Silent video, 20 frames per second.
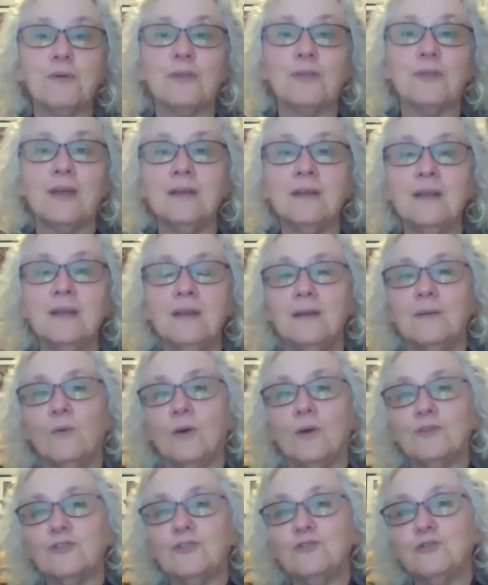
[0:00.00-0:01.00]
that
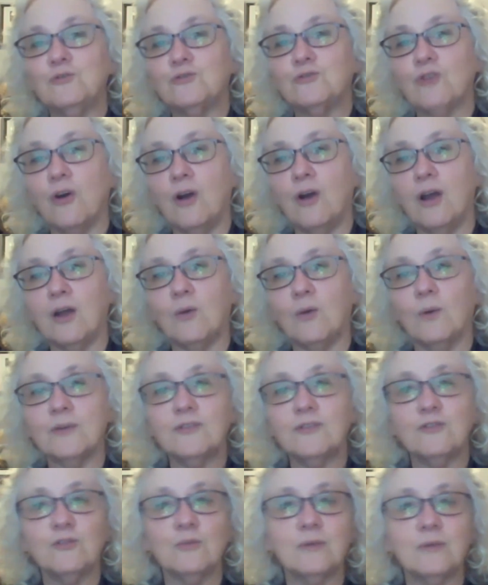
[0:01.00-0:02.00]
wasn't too dark,
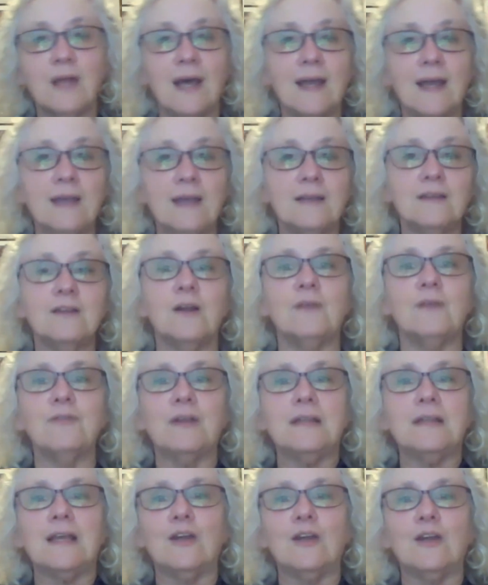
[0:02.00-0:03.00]
wasn't too light. I
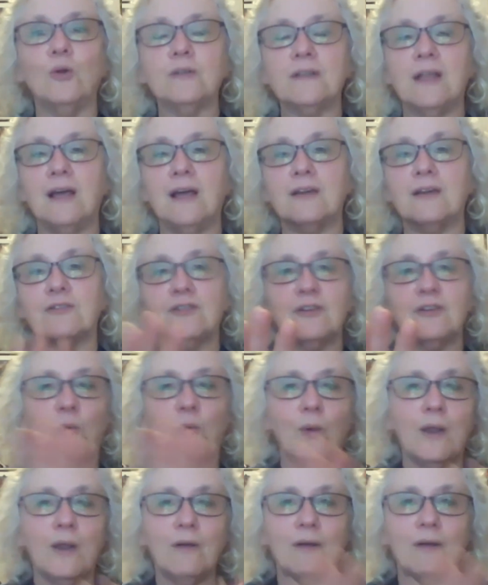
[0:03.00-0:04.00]
felt like Goldilocks,
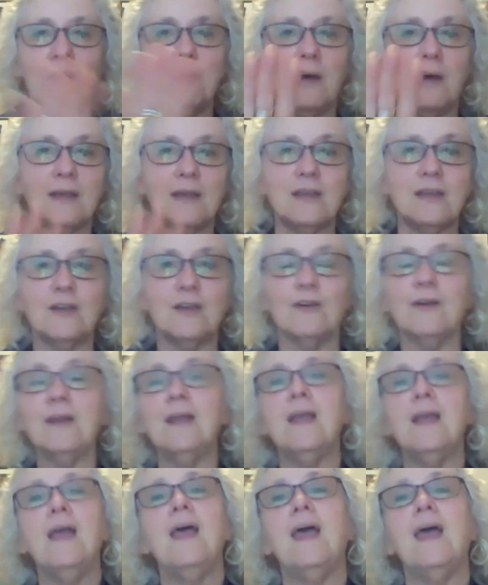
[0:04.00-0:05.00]
where am I here?
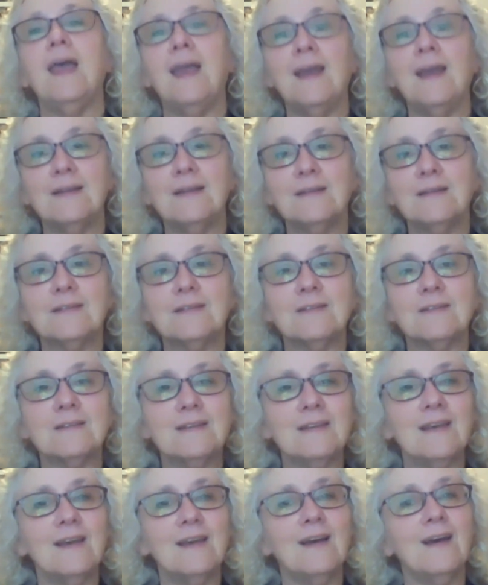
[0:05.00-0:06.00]
And
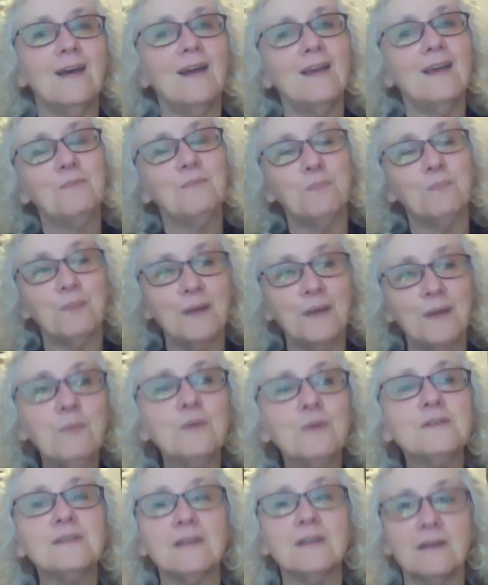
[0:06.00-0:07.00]
yeah, it
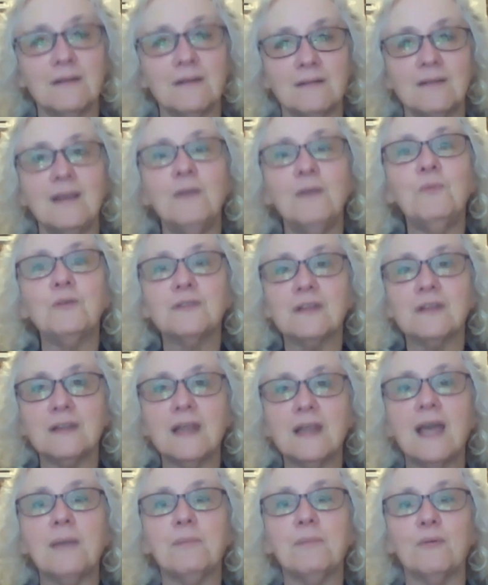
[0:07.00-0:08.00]
was a
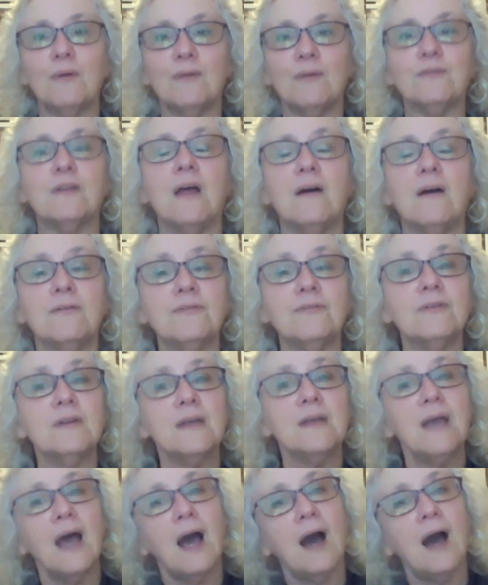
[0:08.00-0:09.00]
labor of love.
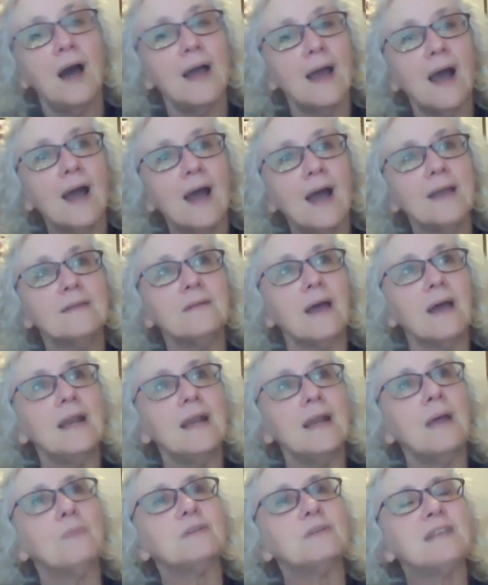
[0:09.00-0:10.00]

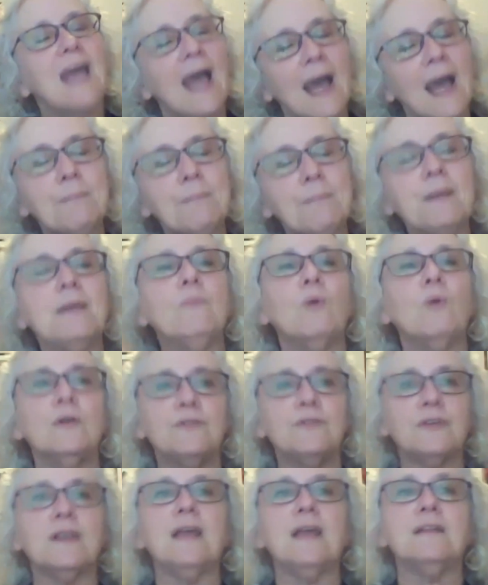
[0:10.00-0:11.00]
I was happy
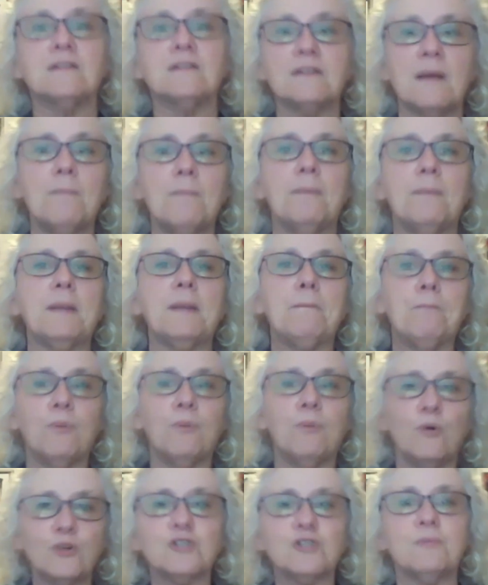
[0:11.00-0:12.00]
once again, somebody
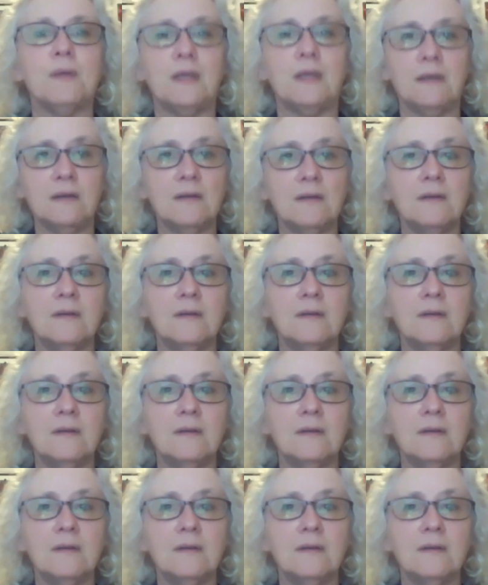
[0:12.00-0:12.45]
pushed me